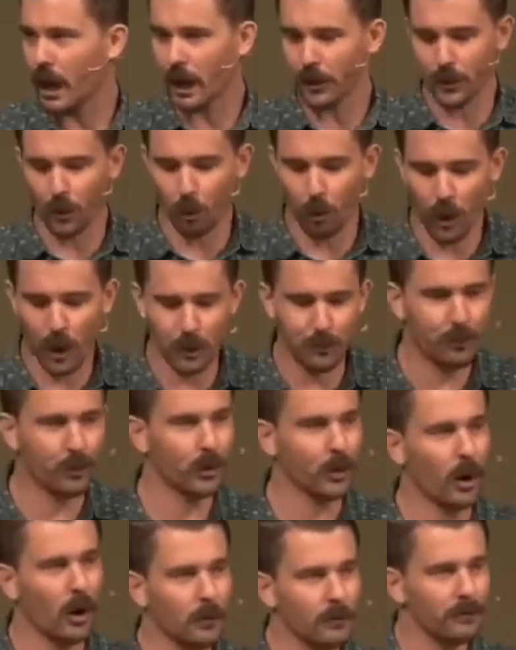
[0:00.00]
Uh, the word
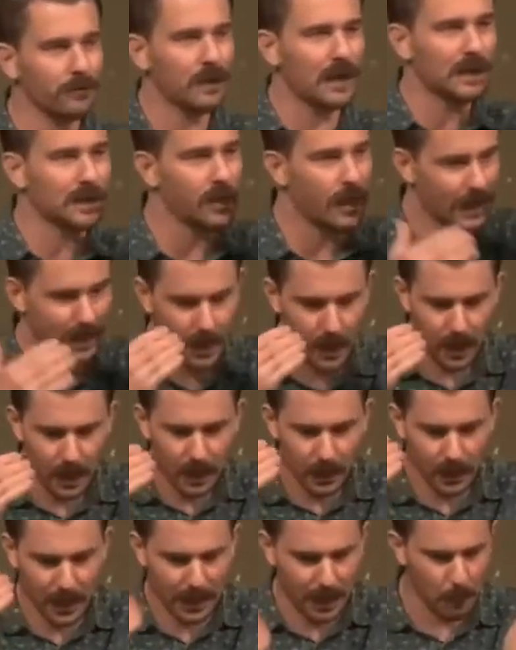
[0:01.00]
put on flesh like a,
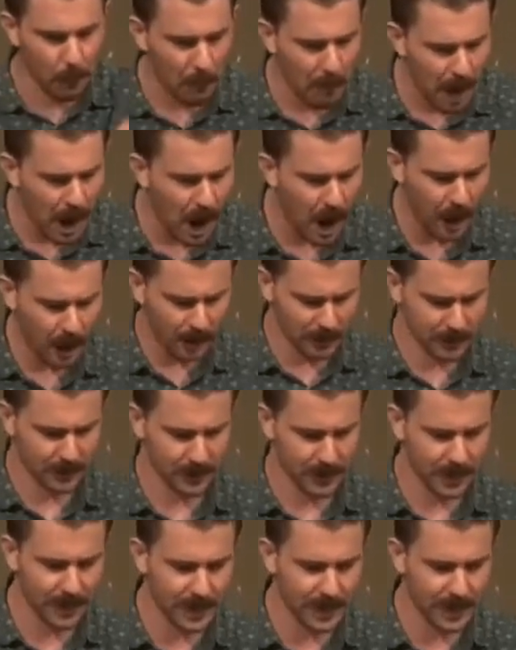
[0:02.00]
like a mask.